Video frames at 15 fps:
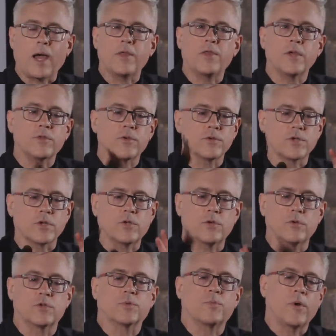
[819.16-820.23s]
I think there's a
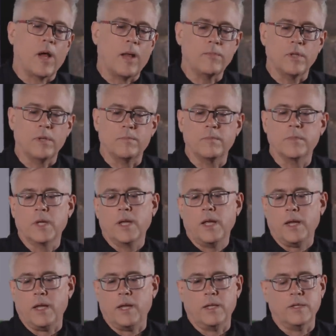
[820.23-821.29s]
huge problem
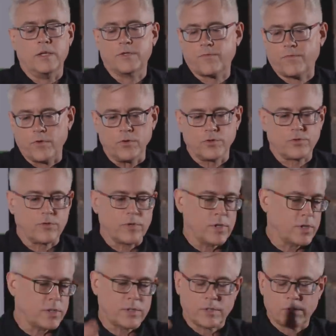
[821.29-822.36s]
in this
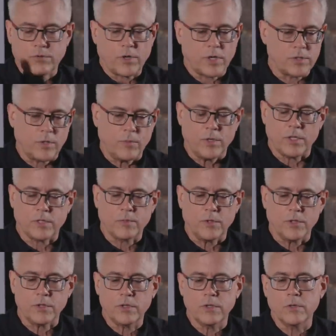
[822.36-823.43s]
futurist, transhumanist
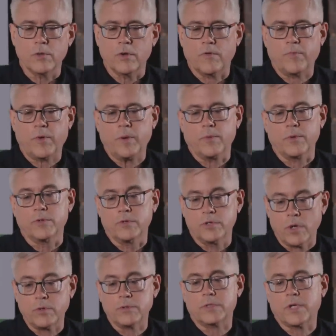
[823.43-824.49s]
milieu of people who
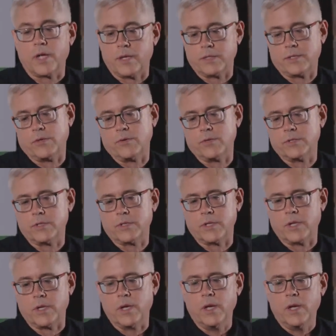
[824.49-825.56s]
don't take
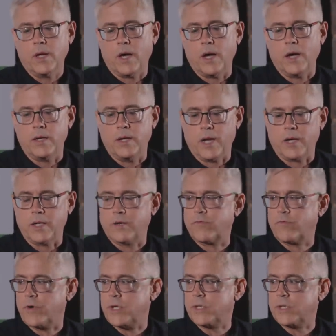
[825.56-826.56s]
seriously negative